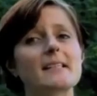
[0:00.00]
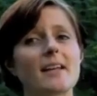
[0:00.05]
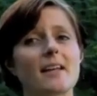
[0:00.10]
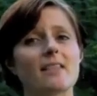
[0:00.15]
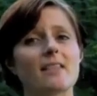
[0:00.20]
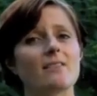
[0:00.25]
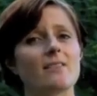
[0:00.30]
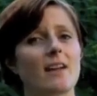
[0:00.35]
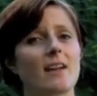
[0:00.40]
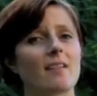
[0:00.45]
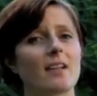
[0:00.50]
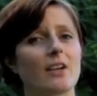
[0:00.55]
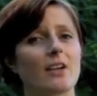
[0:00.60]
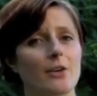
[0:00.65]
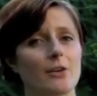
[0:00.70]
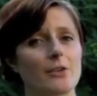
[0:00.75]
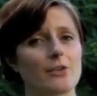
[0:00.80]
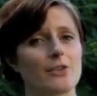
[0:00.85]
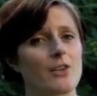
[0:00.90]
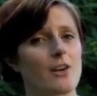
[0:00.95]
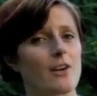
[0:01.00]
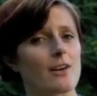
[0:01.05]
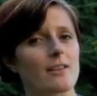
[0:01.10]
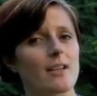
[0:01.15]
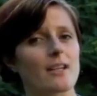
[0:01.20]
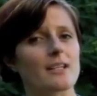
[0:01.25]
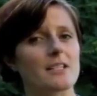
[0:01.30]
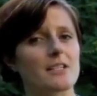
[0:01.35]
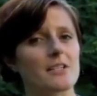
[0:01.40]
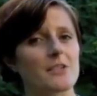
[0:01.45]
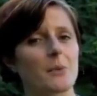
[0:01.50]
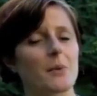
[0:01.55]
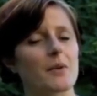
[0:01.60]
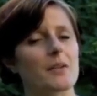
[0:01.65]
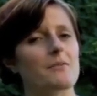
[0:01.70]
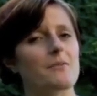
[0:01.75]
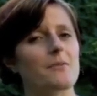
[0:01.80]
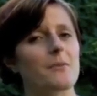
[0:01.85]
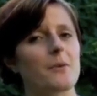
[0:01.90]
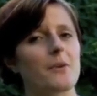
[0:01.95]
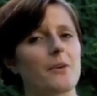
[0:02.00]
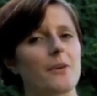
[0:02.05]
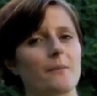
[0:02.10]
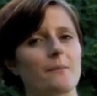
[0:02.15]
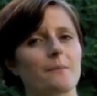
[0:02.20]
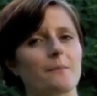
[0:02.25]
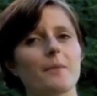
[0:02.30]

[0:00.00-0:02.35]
death of Nellie Kershaw in nineteen twenty-four.